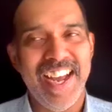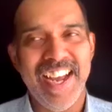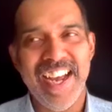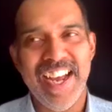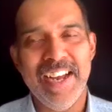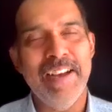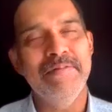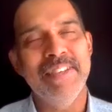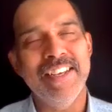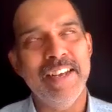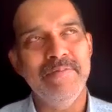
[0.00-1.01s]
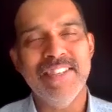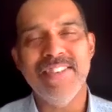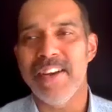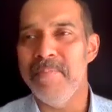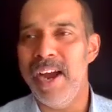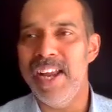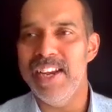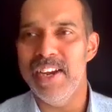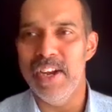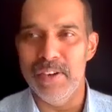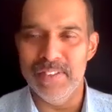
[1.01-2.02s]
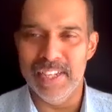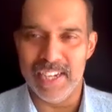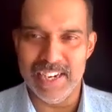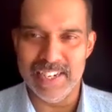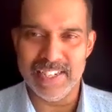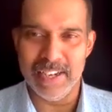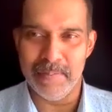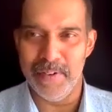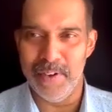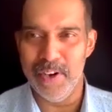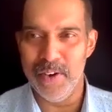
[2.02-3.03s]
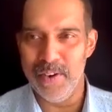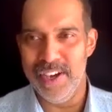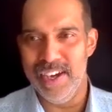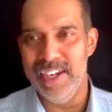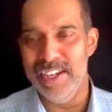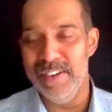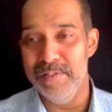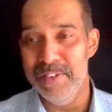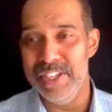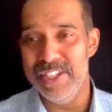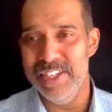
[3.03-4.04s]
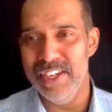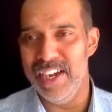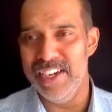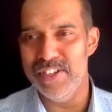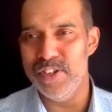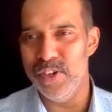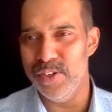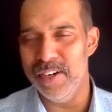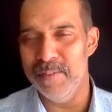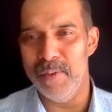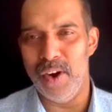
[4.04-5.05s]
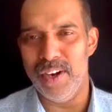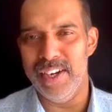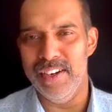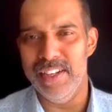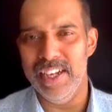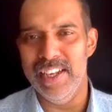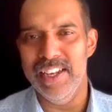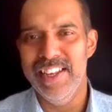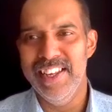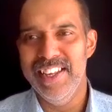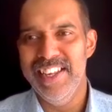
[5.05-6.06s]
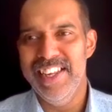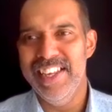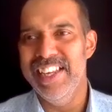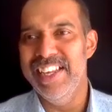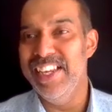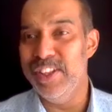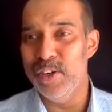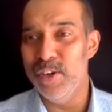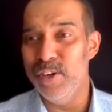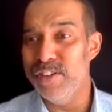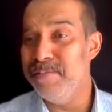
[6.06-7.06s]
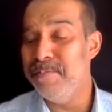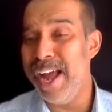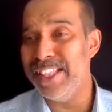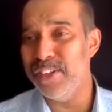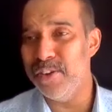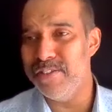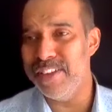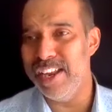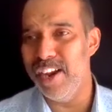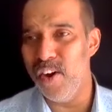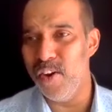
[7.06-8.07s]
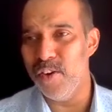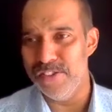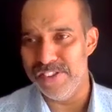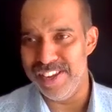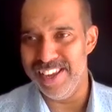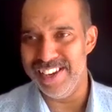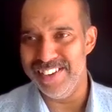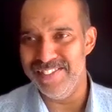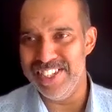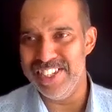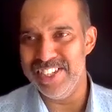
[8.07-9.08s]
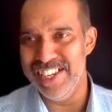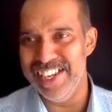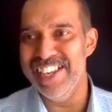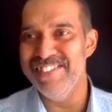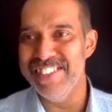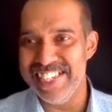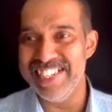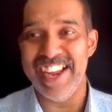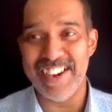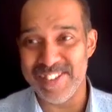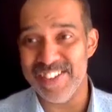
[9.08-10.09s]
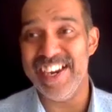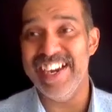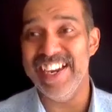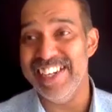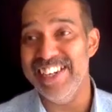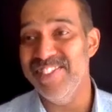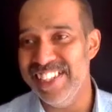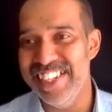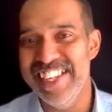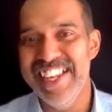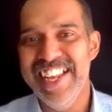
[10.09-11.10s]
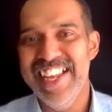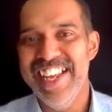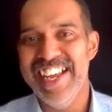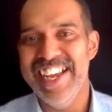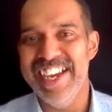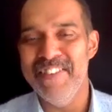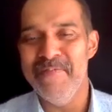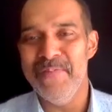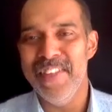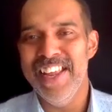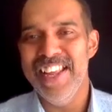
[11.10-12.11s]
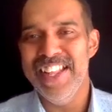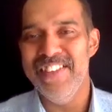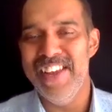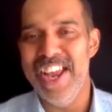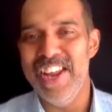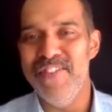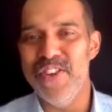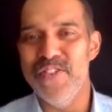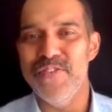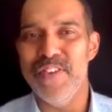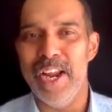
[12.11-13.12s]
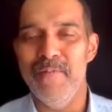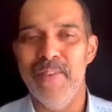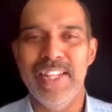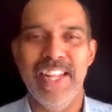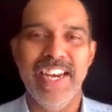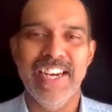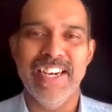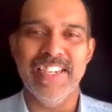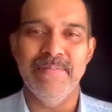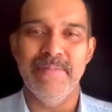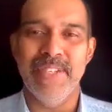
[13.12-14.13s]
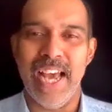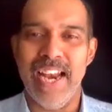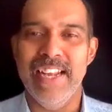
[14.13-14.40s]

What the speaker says: Yeah, I'm just reminded of the concept, which Aristotle brought in the ethos, pathos, and logos here, which is also connected with the way in which you frame with the leadership